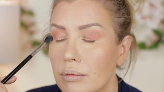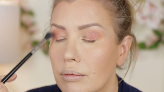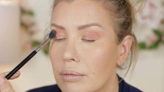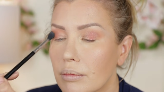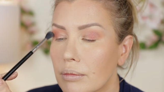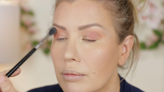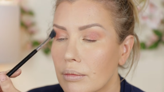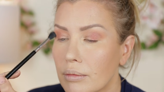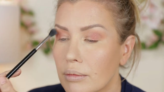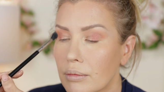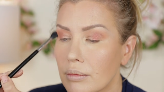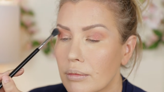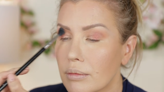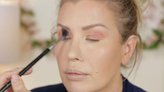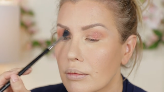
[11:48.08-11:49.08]

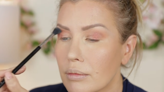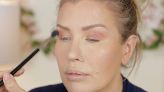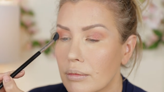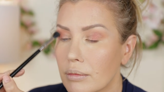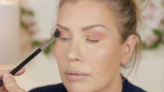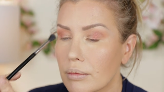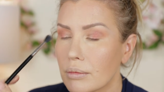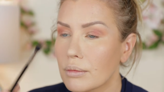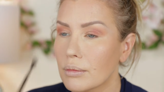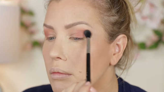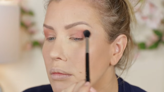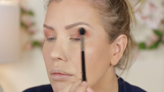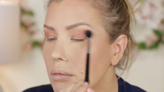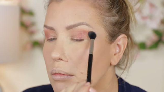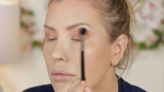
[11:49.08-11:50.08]

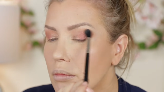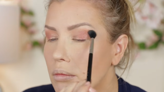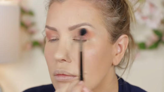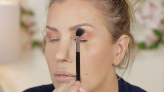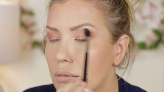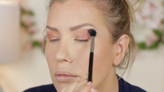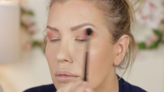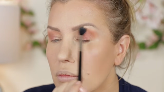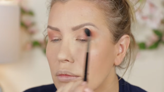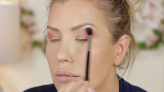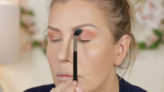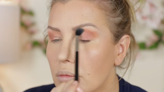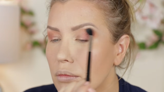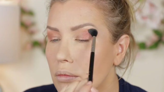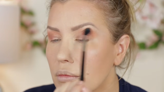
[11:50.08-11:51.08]

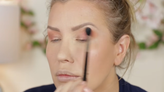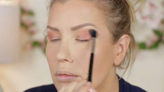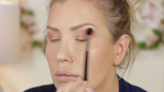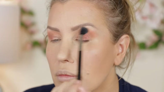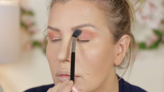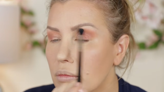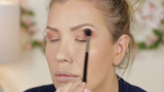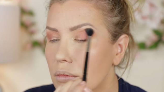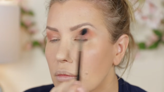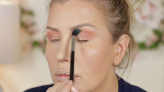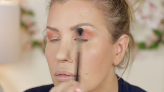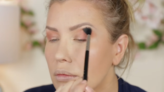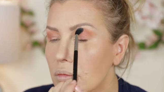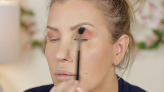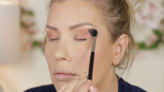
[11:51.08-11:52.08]

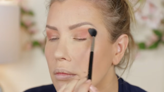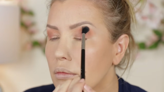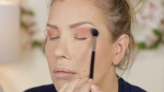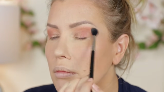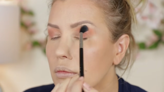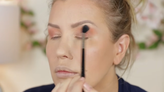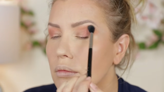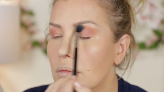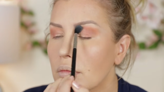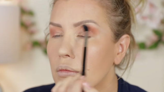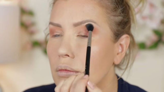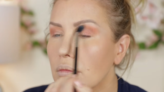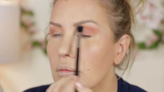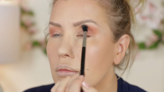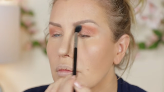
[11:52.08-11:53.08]

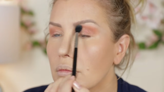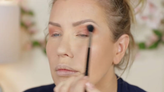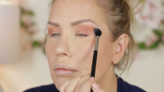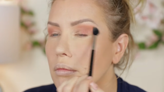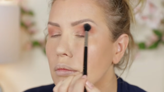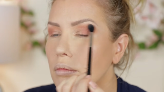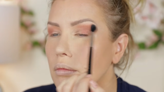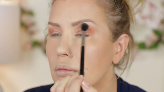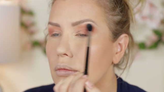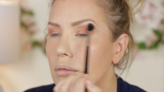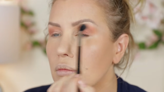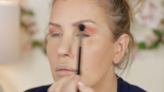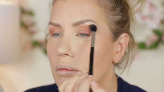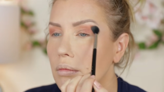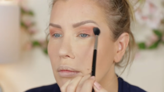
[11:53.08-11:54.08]

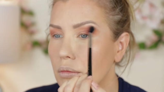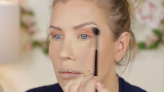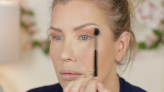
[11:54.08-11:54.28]
(no one is talking)